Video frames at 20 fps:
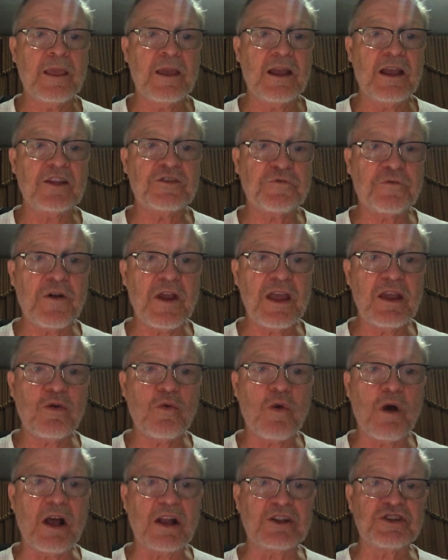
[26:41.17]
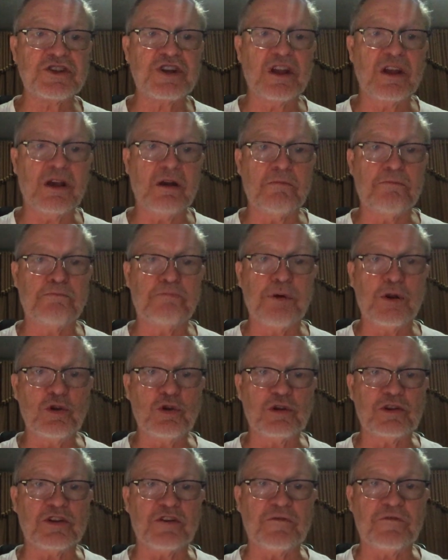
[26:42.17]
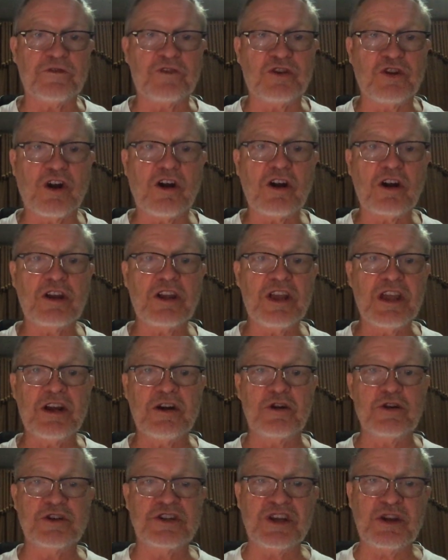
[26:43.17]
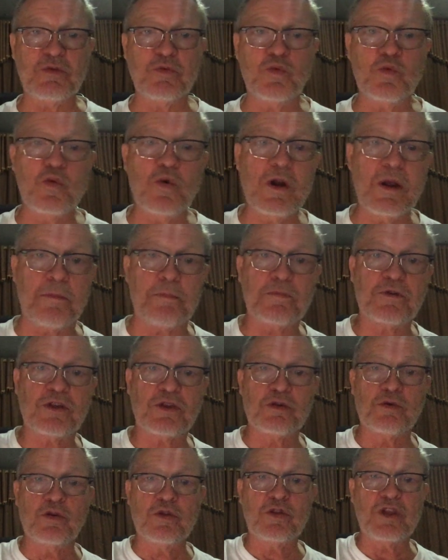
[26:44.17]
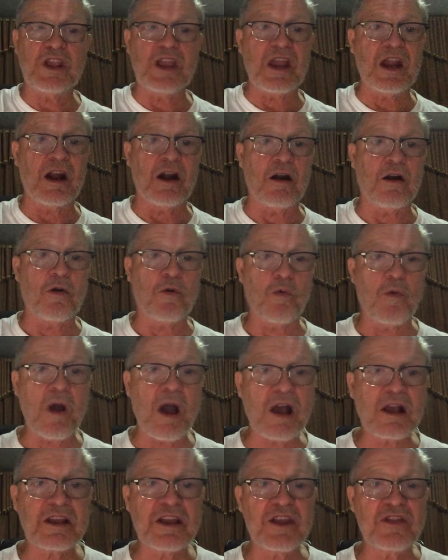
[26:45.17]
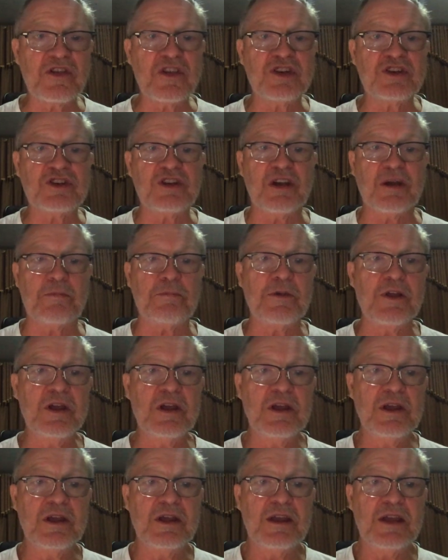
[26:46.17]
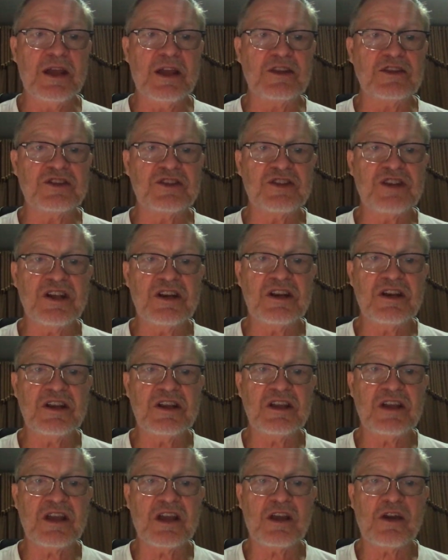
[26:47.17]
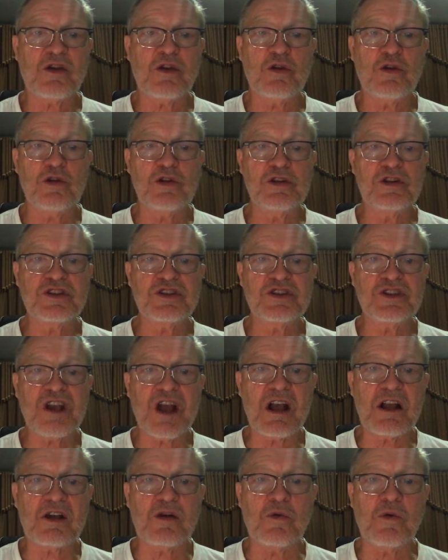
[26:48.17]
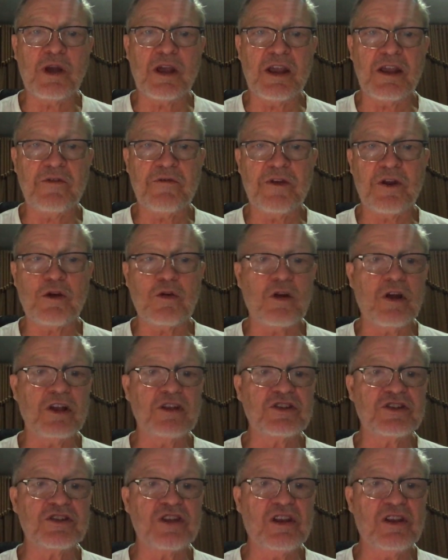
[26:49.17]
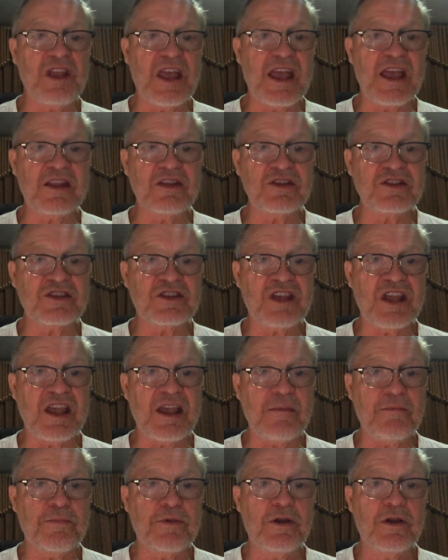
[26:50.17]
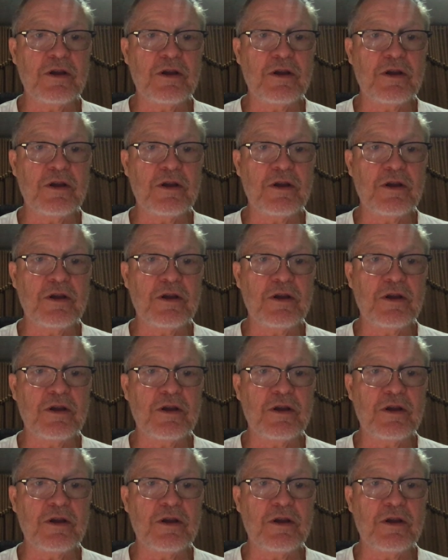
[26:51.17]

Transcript: As Frank watched, a bolt of dark energy ripped through the air, rocking the ship and sending a cold shockwave across the landscape.